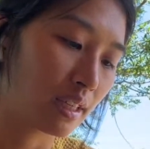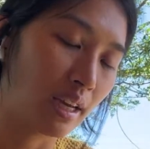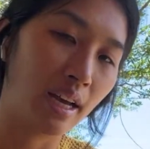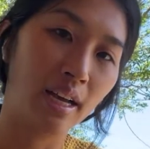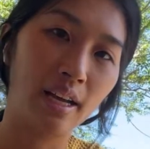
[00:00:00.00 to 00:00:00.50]

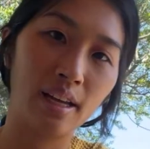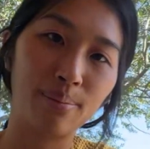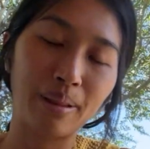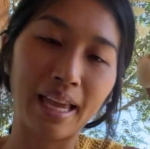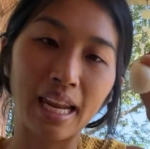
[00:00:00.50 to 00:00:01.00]

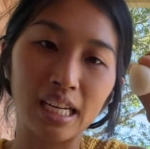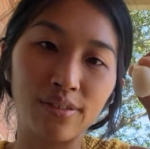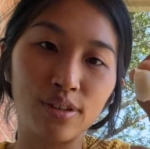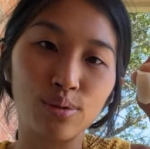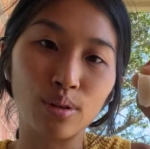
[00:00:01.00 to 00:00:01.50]
Plant
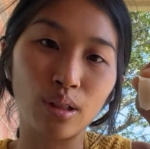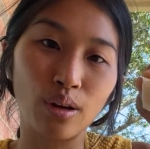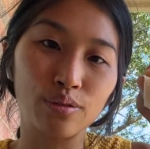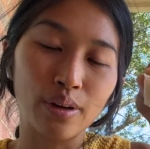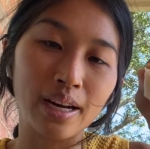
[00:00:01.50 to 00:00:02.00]
individual
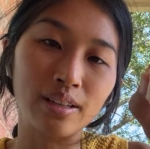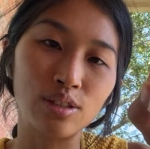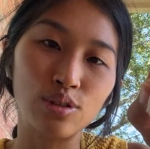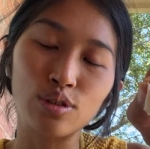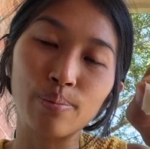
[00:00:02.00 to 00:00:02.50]
cloves, right?
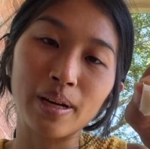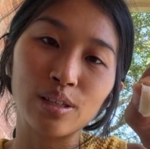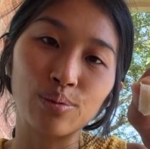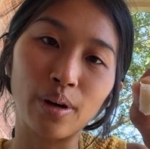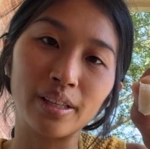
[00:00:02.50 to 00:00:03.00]
Choose your
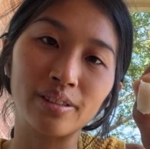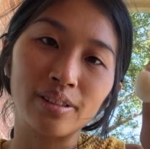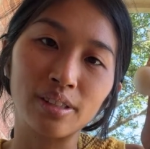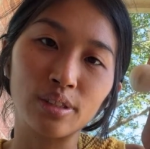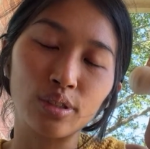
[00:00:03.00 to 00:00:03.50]
biggest ones.
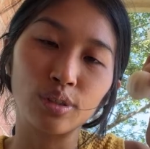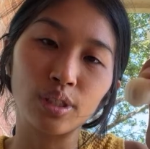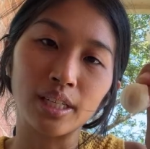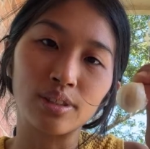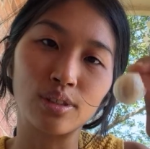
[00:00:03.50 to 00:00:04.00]
This
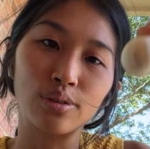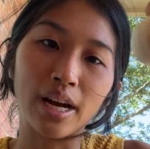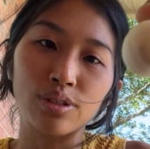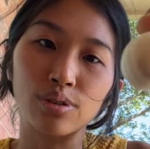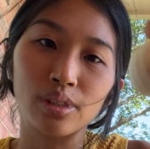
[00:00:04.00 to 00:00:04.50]
chance to do
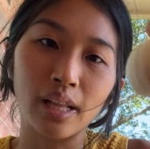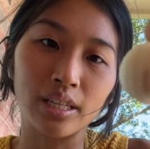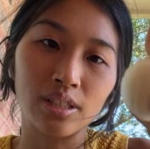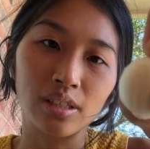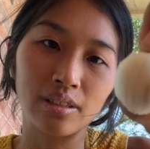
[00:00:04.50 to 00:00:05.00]
natural
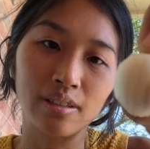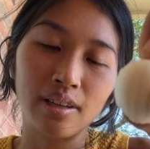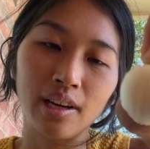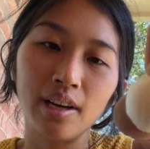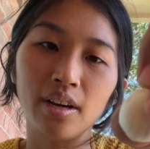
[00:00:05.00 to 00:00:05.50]
selection.
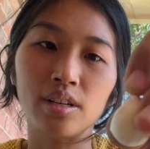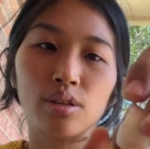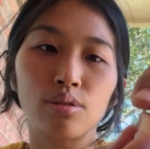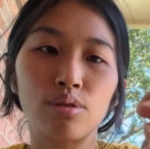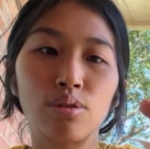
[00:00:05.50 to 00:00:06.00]

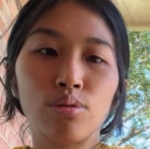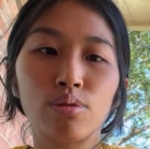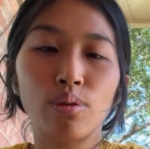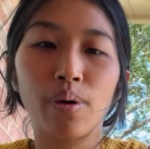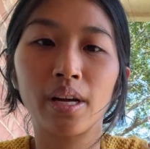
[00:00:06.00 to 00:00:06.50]
So choose
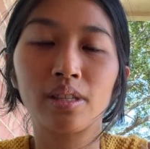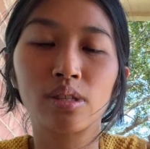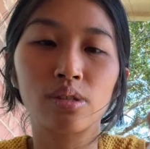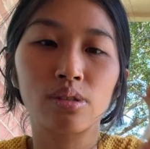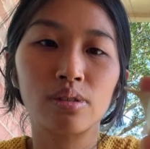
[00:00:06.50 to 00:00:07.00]
the
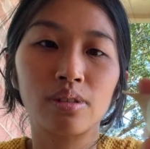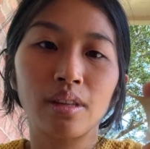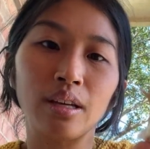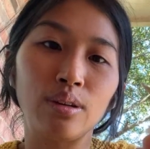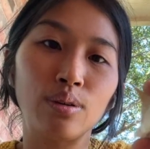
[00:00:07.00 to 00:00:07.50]
ones
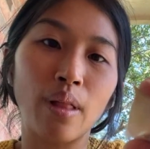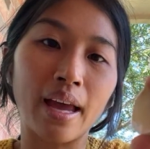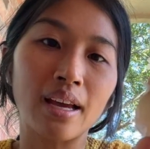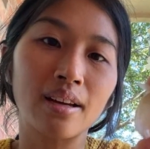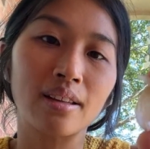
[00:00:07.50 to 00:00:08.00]
that you
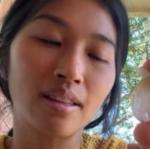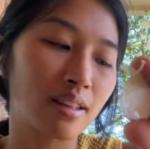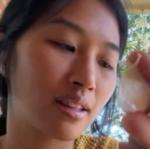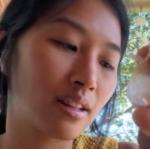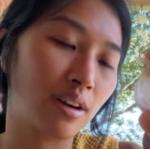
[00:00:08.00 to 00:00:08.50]
like
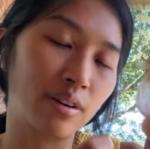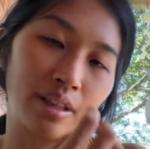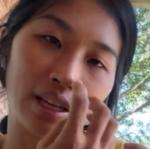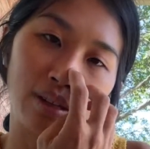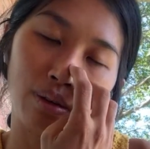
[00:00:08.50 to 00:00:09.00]
or
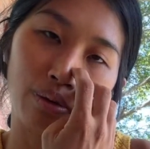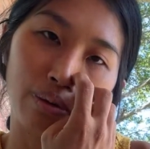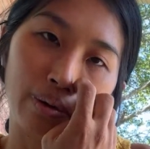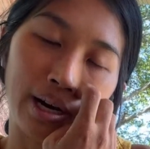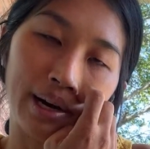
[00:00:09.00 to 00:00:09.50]
that
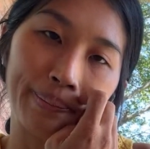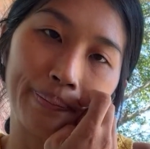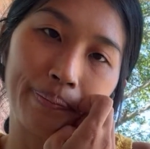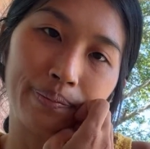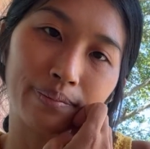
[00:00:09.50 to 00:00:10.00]
you are
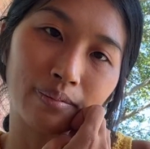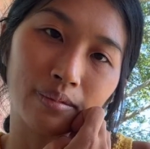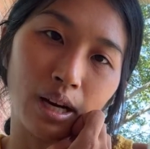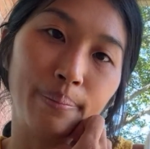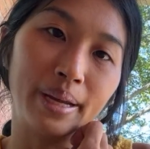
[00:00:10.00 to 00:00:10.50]

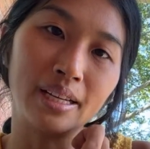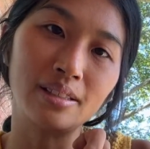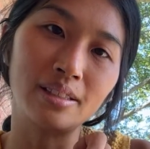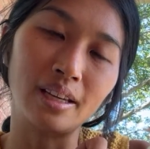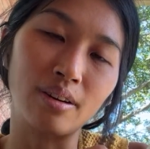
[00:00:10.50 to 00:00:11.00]

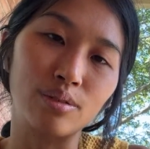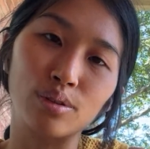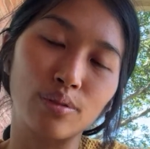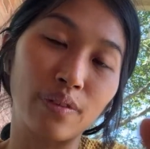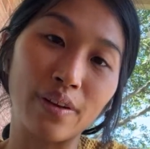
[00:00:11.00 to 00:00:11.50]
biggest and also
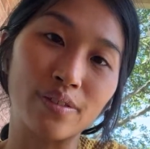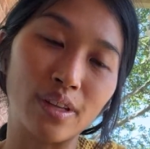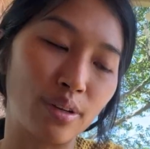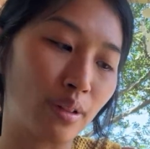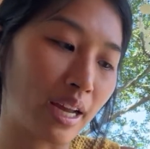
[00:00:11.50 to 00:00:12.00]
the flavors that
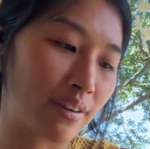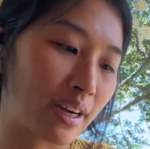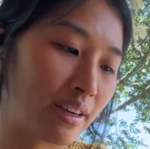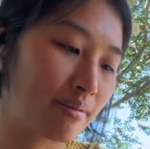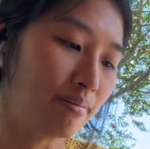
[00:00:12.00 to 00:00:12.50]
you like, right?